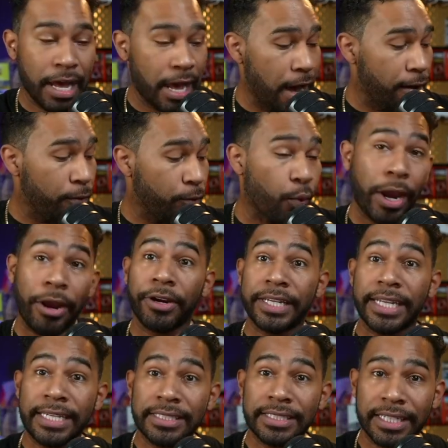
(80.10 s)

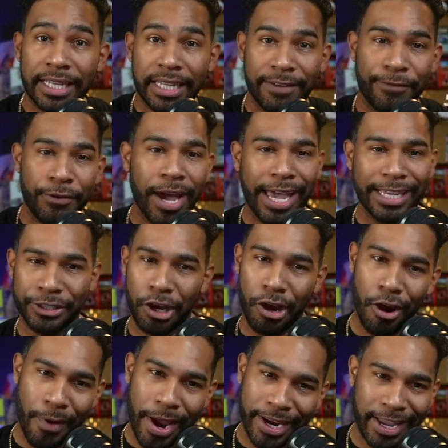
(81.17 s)
rarities. If you guys know
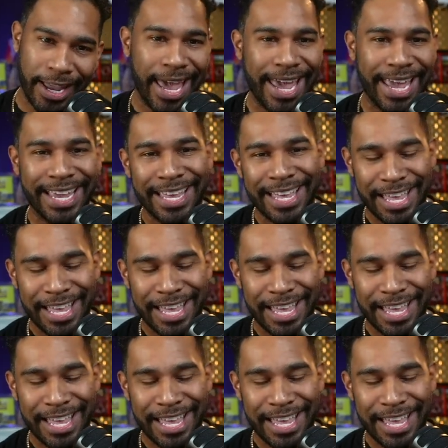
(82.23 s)
already, hey,